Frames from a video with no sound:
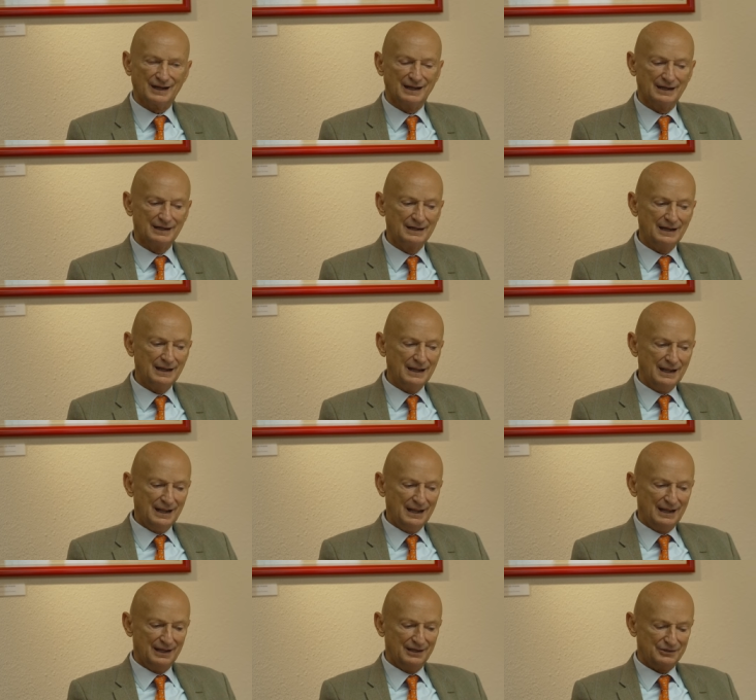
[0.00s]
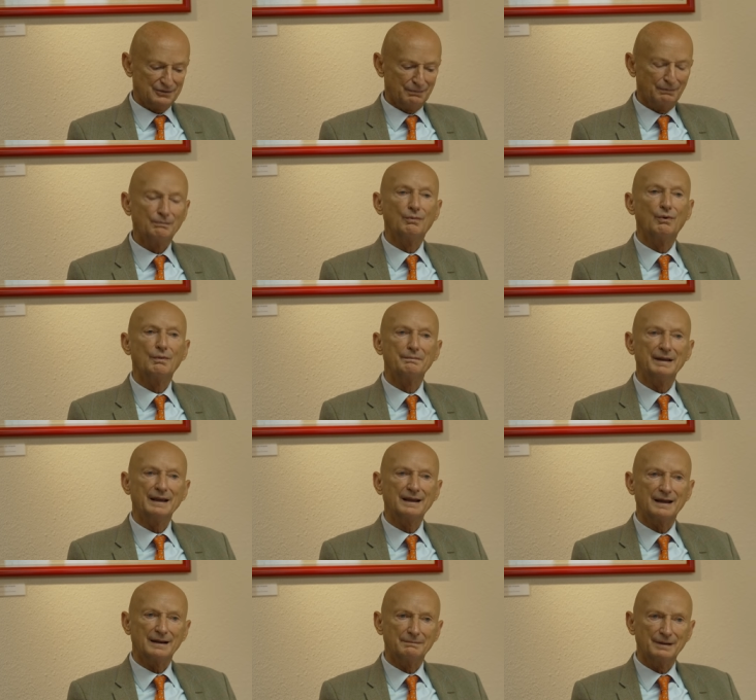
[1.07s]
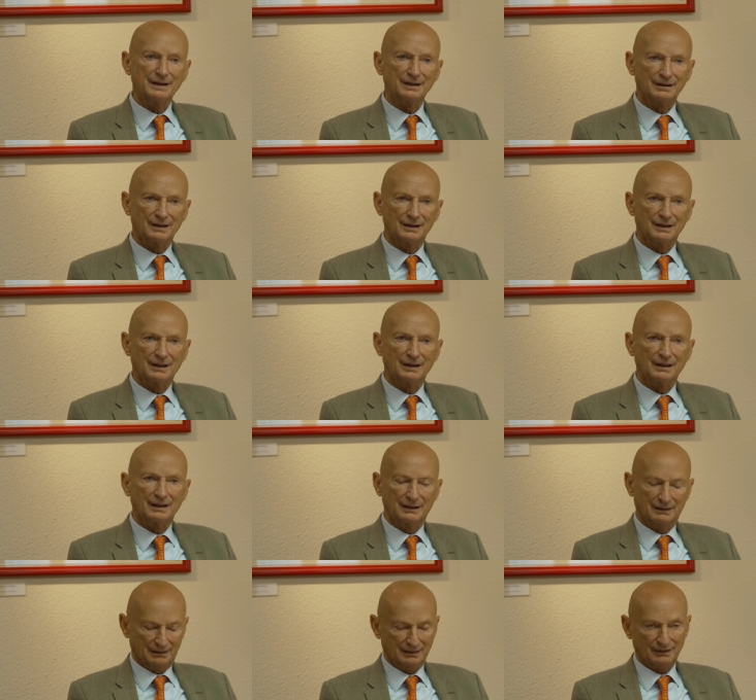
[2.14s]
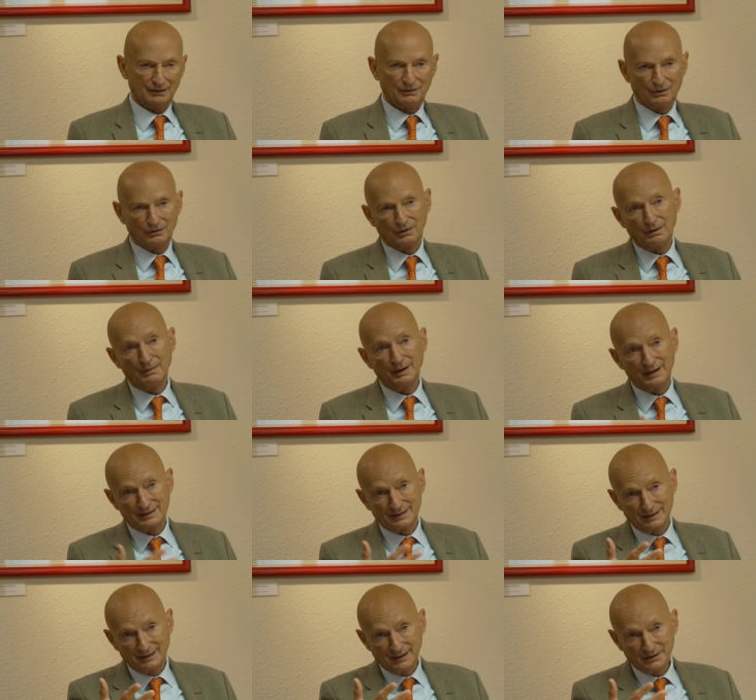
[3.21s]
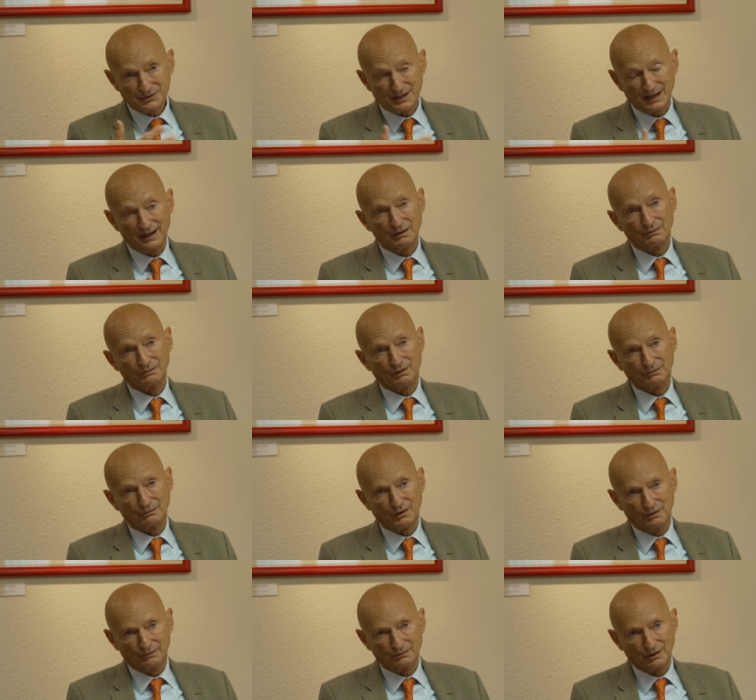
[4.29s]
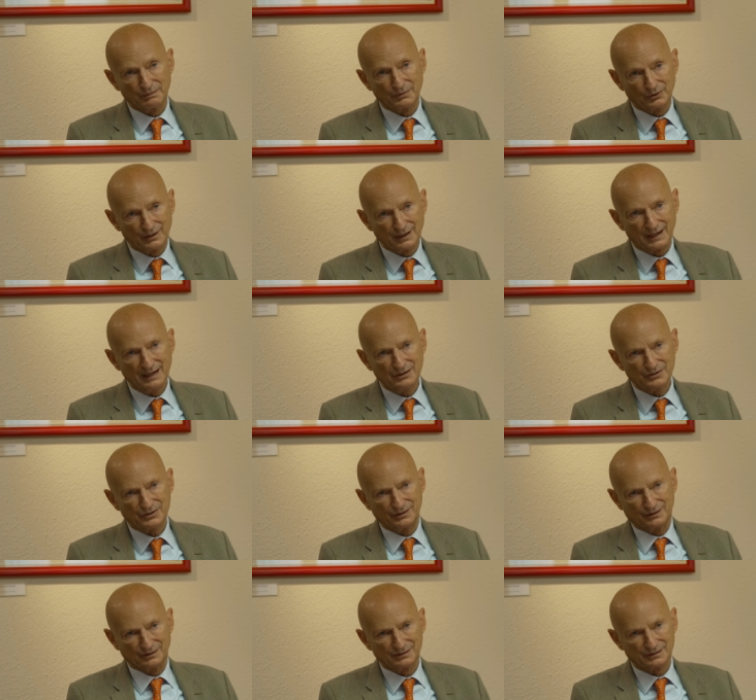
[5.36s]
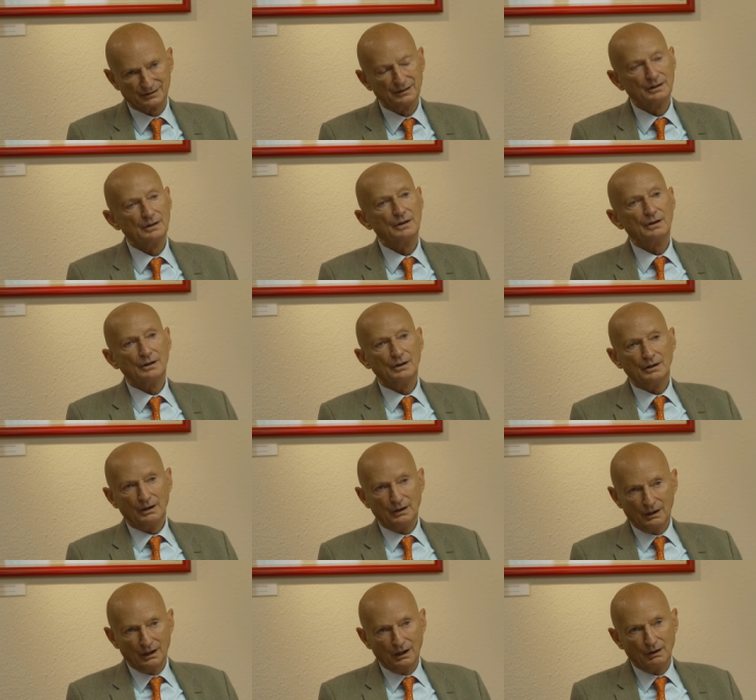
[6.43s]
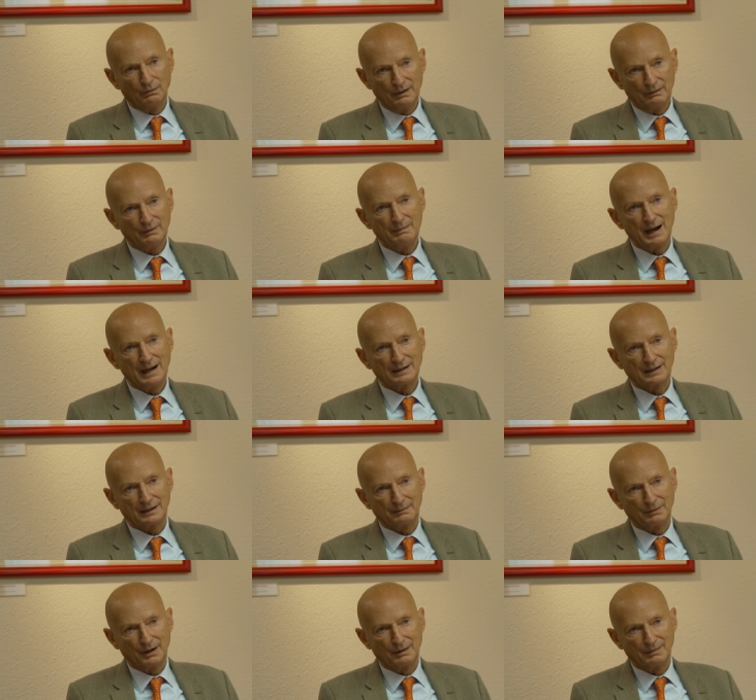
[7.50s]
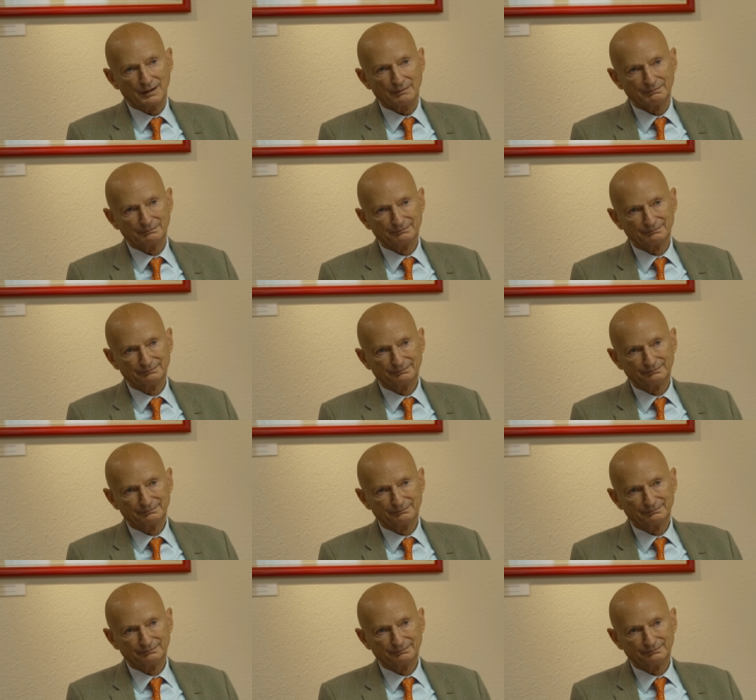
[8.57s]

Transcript: and it's bigger and bigger uh, conglomerates in this style of, of, of communications, uh, we, we might get a problem.